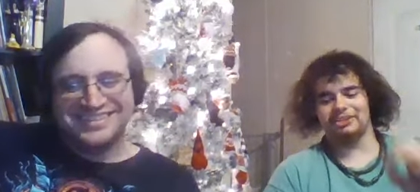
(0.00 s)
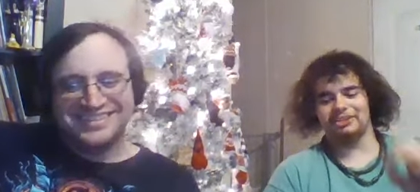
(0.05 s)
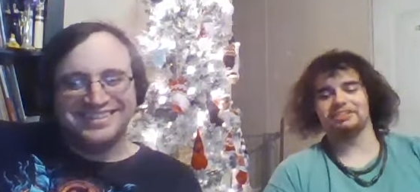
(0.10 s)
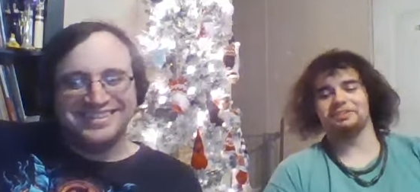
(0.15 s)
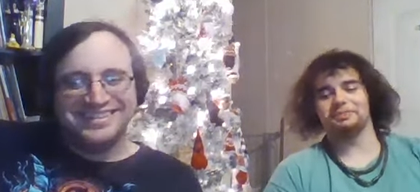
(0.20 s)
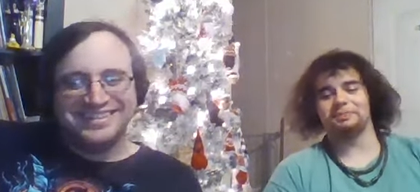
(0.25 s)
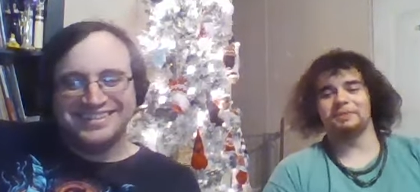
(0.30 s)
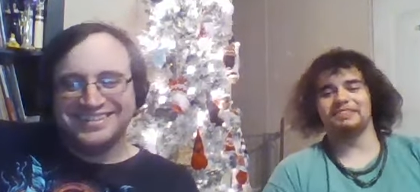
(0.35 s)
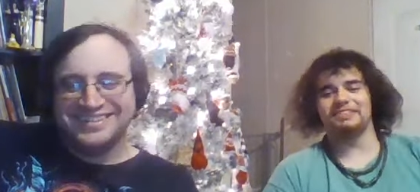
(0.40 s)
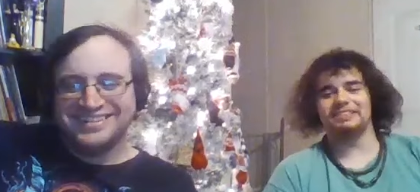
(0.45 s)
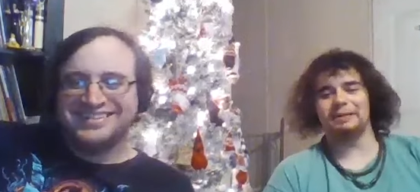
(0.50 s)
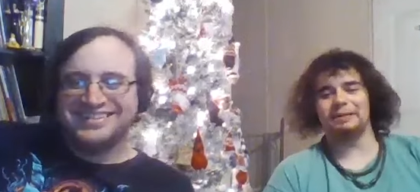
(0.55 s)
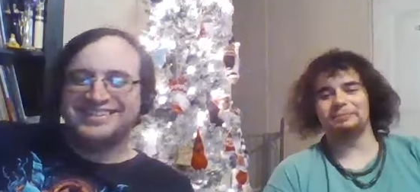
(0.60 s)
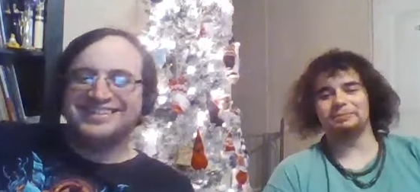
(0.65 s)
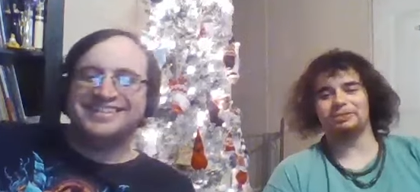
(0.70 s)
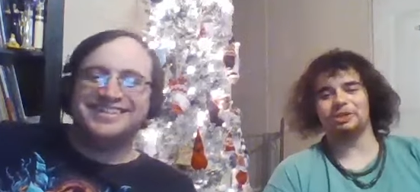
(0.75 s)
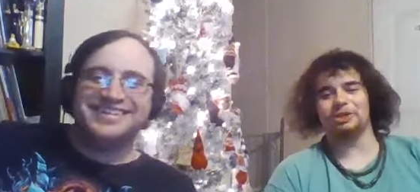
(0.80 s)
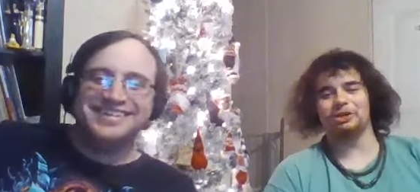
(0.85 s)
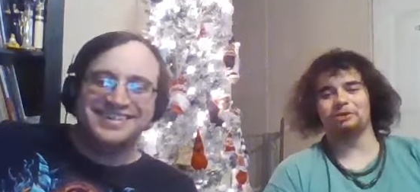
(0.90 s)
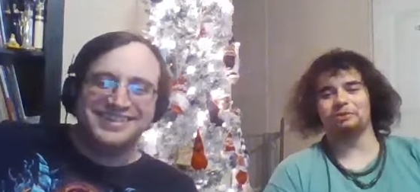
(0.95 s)
Speaker 1: Christmas
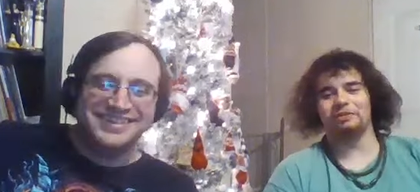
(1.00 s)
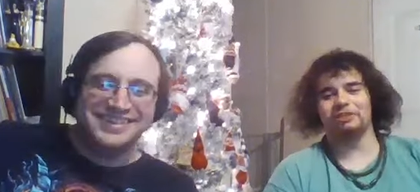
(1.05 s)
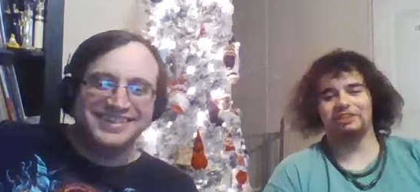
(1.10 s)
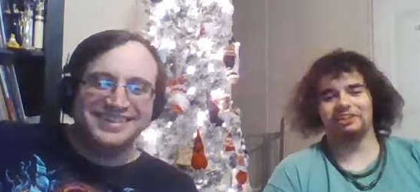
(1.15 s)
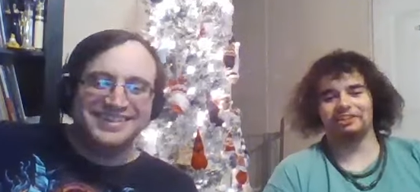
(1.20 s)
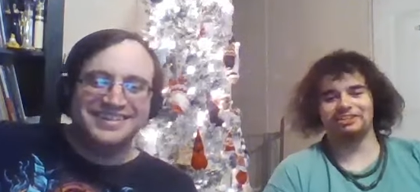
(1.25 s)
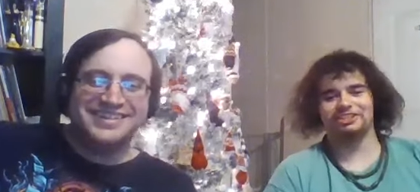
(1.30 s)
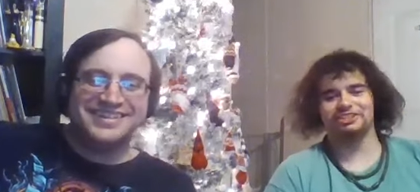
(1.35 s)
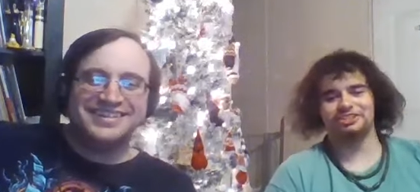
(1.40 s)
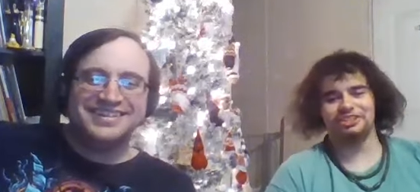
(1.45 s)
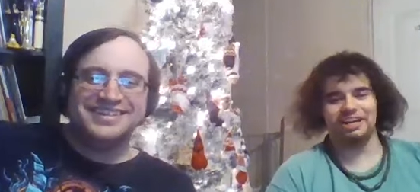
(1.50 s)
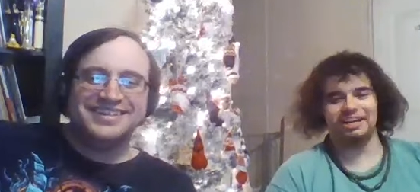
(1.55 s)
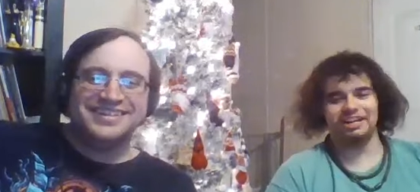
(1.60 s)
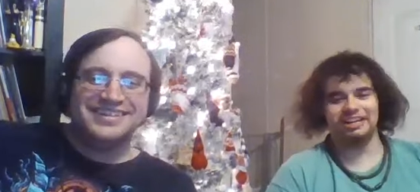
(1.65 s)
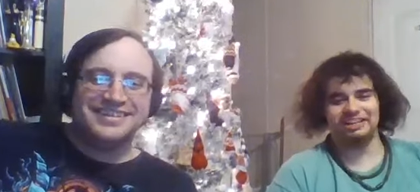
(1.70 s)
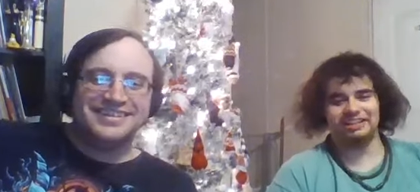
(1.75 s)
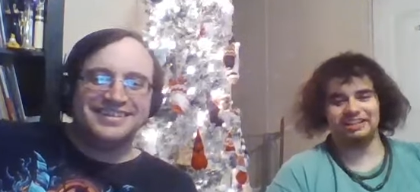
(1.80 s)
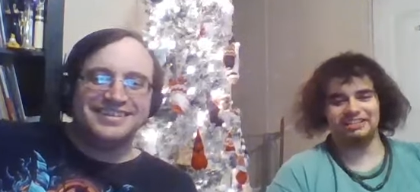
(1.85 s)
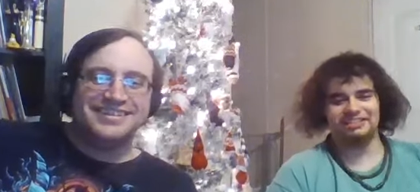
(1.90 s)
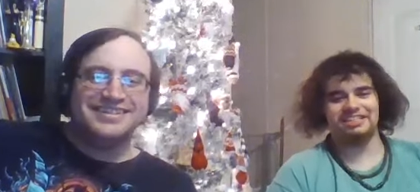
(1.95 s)
episode where they're
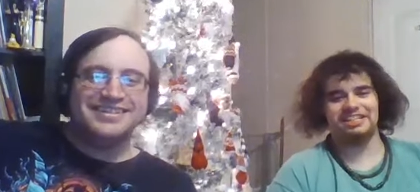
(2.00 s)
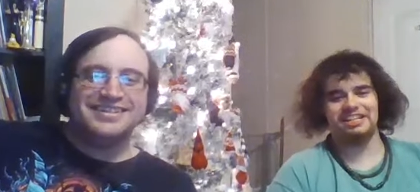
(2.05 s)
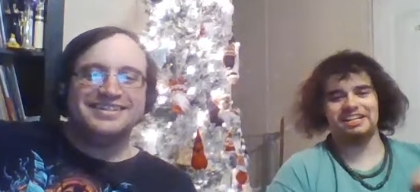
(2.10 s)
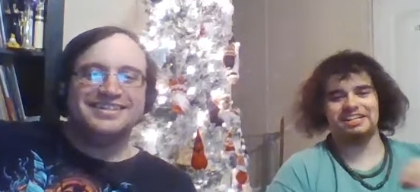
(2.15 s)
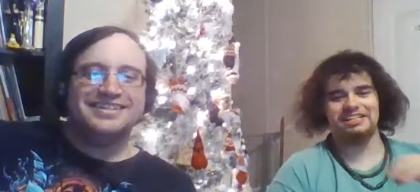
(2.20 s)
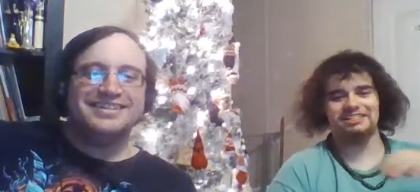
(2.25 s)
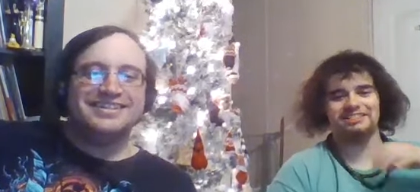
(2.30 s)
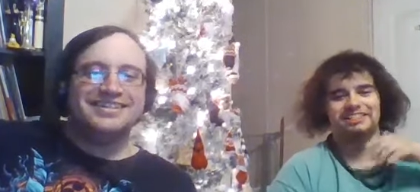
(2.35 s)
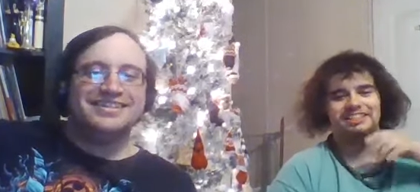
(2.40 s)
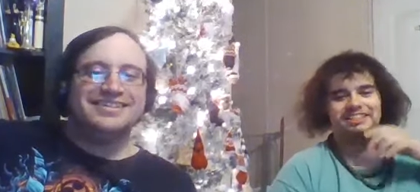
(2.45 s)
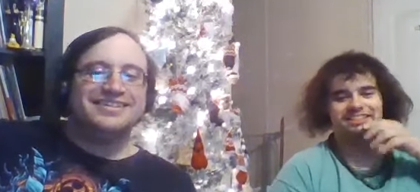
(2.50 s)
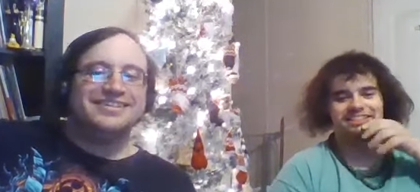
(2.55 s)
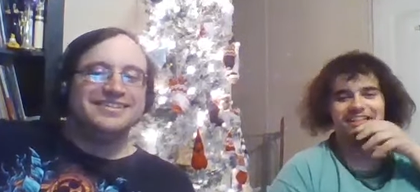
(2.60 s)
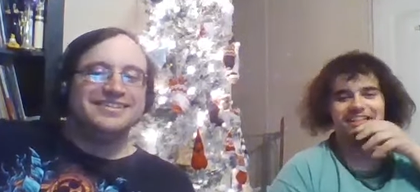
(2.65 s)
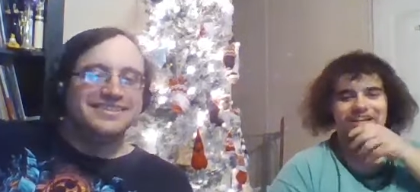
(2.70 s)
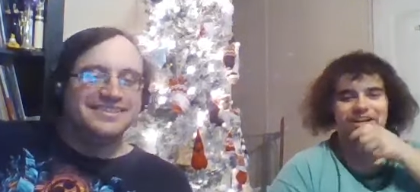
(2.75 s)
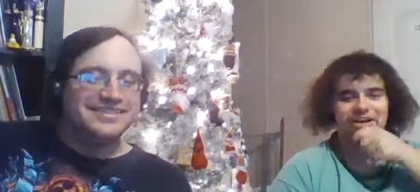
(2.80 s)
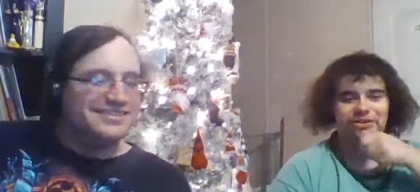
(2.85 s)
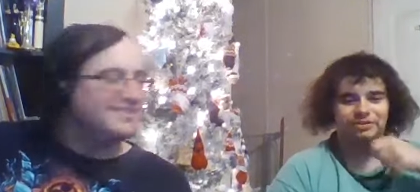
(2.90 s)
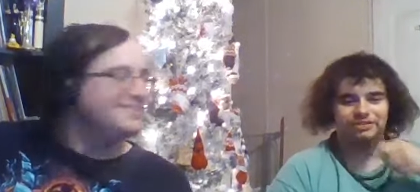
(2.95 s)
shredding the cheese and
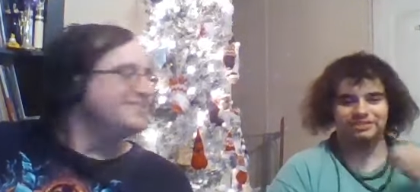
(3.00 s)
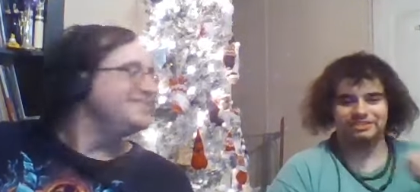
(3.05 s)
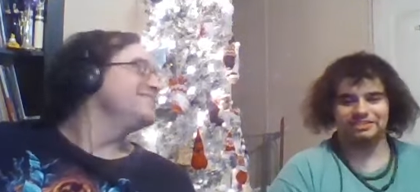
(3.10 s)
it's like, oh,